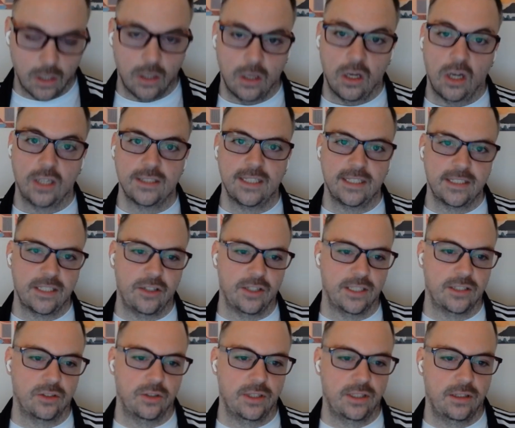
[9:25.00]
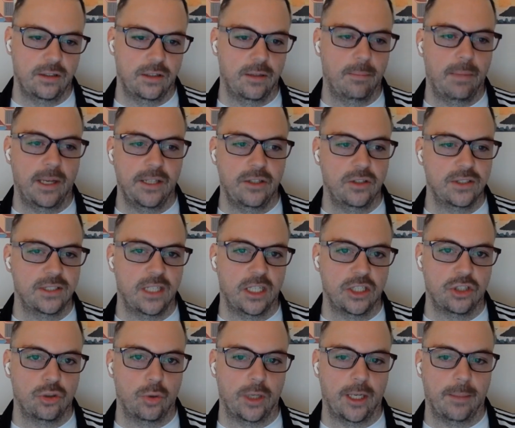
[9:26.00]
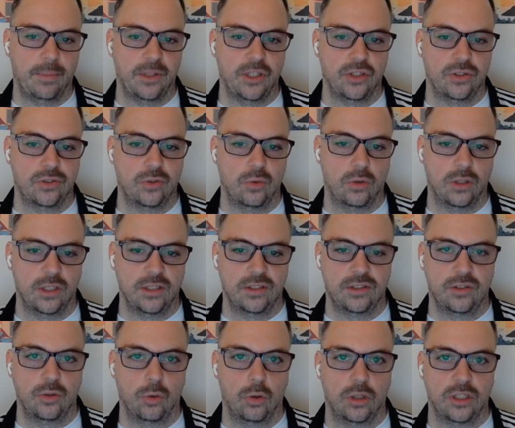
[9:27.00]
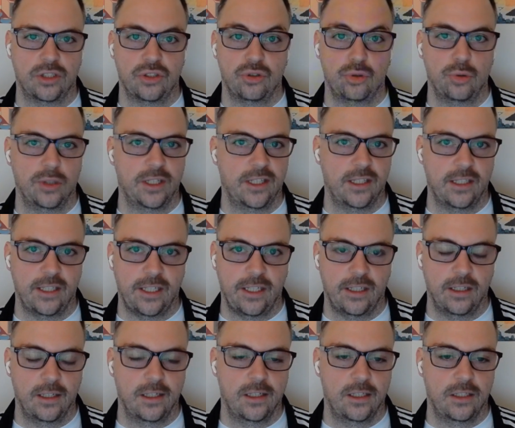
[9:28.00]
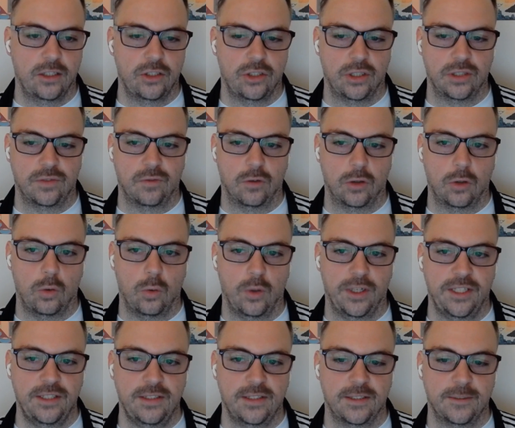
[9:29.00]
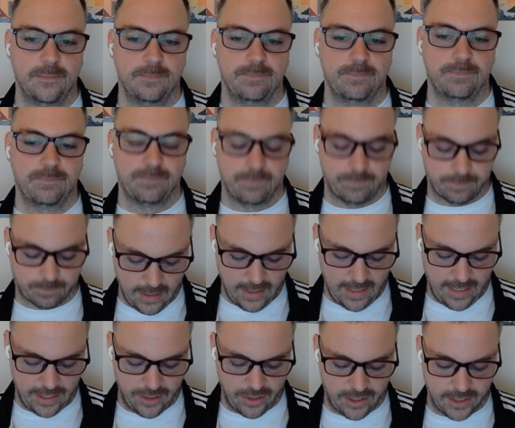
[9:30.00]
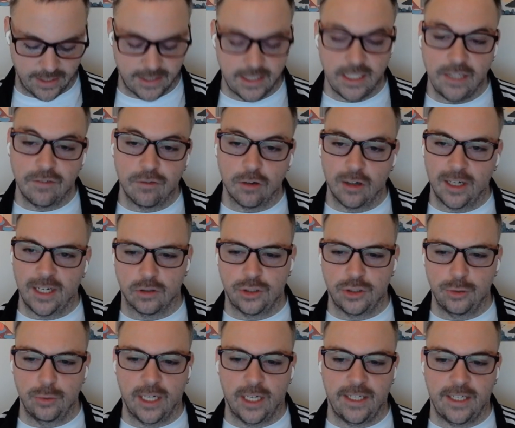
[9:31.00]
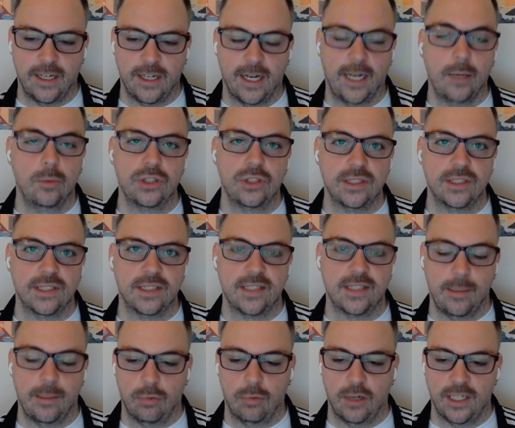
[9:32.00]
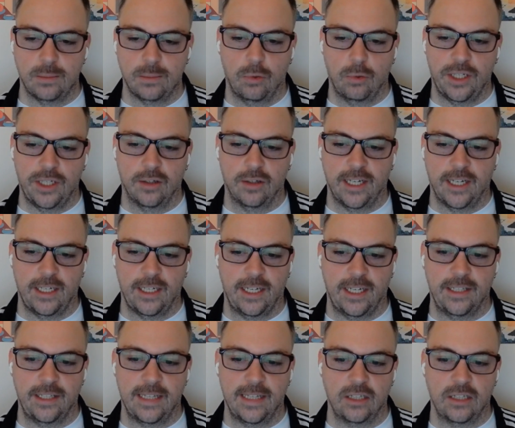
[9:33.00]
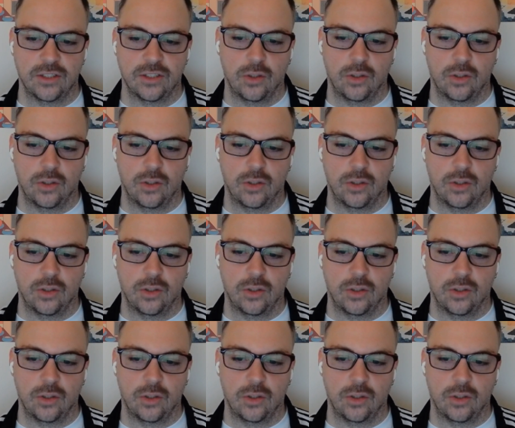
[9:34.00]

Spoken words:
oh, so that's curious. So the bundle's not showing up in the store. The store is strictly just for coins. And you can see for $2.99, which is the same price point, you're getting 8,000